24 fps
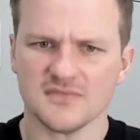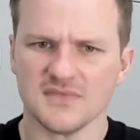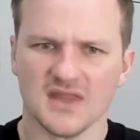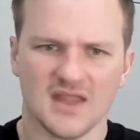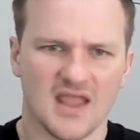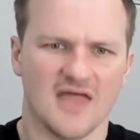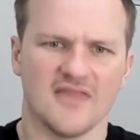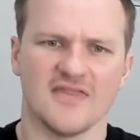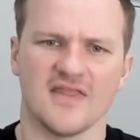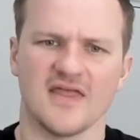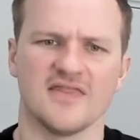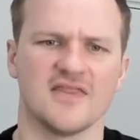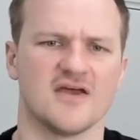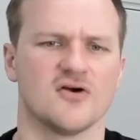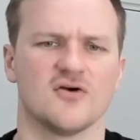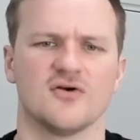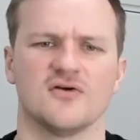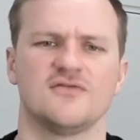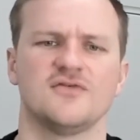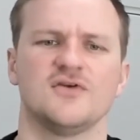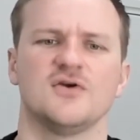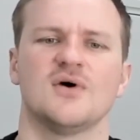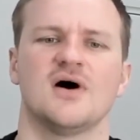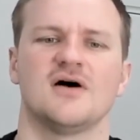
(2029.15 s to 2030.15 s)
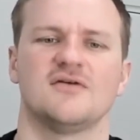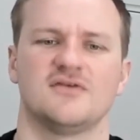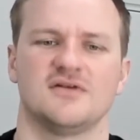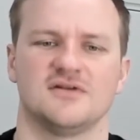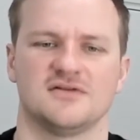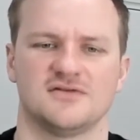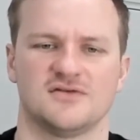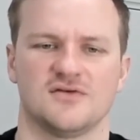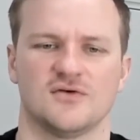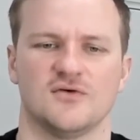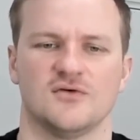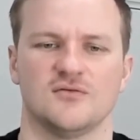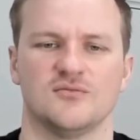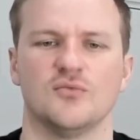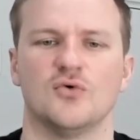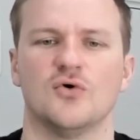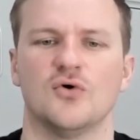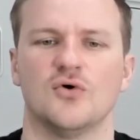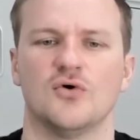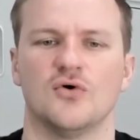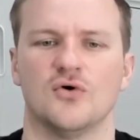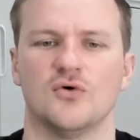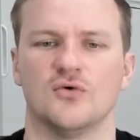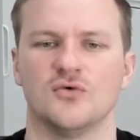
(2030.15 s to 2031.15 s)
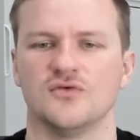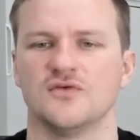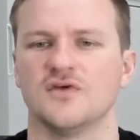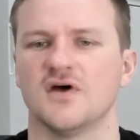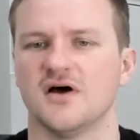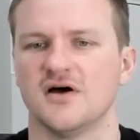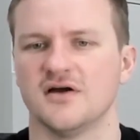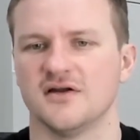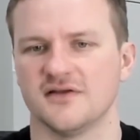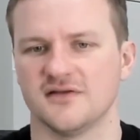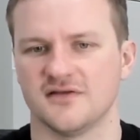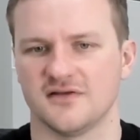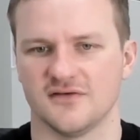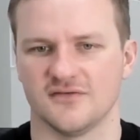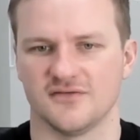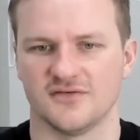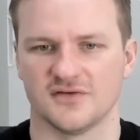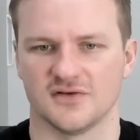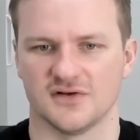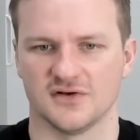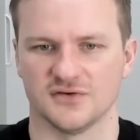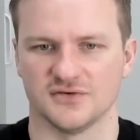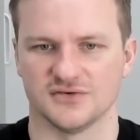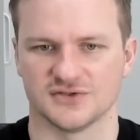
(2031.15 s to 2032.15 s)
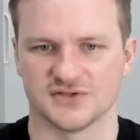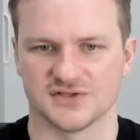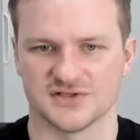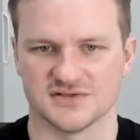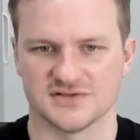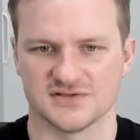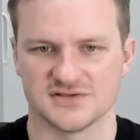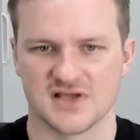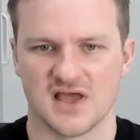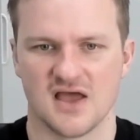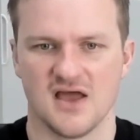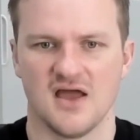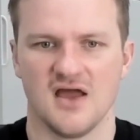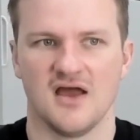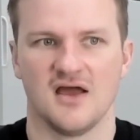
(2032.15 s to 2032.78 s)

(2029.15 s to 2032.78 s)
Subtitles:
And then there are a few other sort of more alternative solutions,